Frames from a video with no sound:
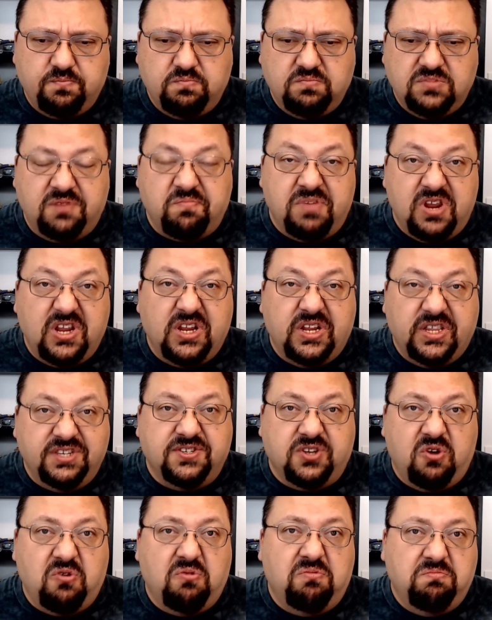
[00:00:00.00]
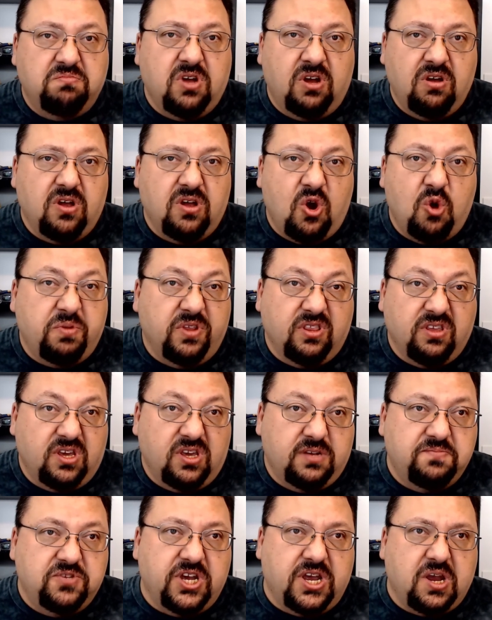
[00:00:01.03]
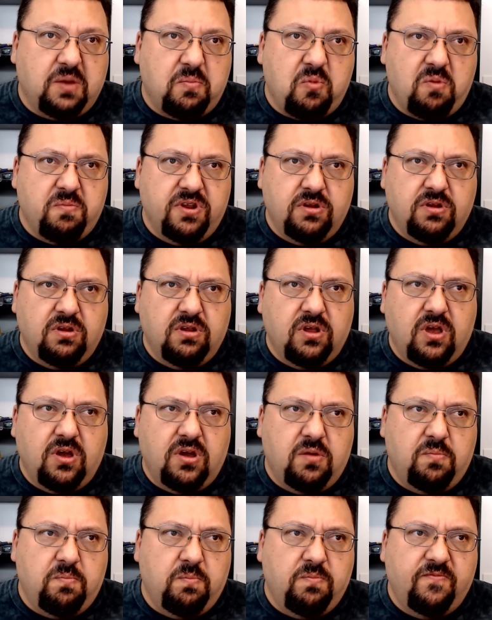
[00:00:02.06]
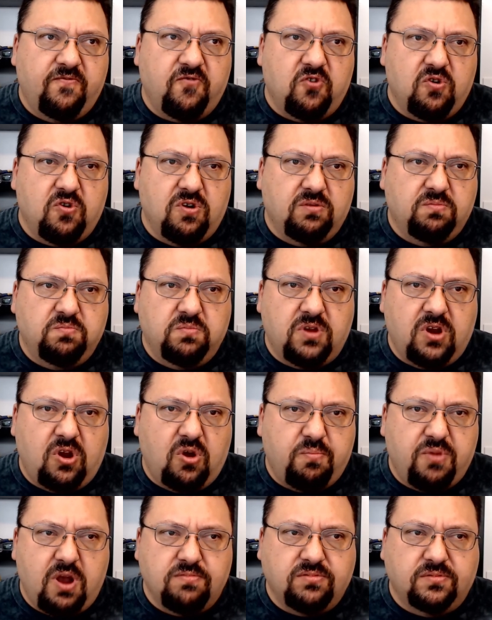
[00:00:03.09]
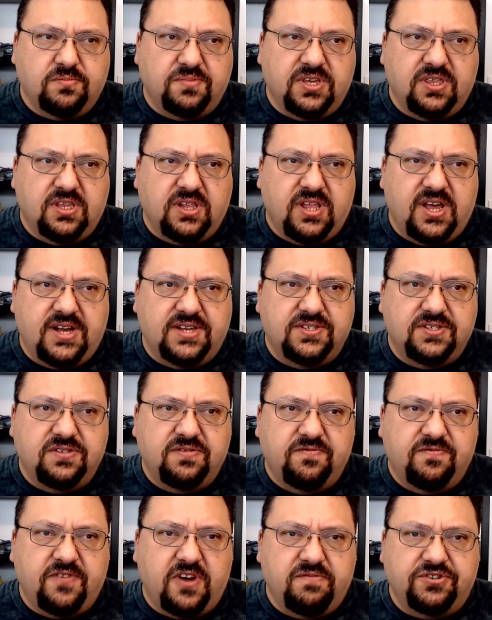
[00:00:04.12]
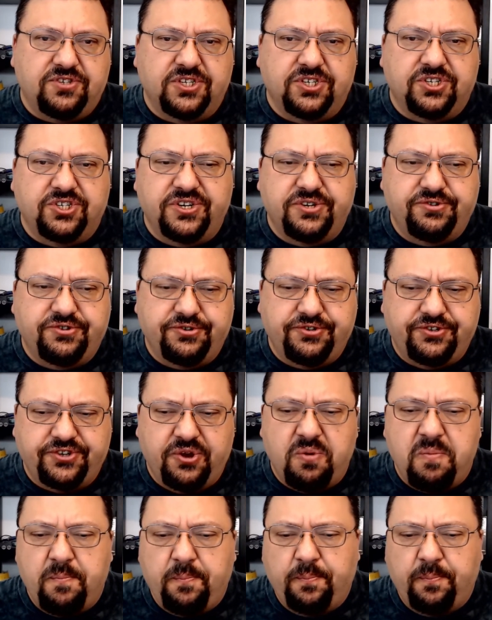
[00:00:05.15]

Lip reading: admittedly so openly Jack Mormon for probably the last 5 or 6 years or so.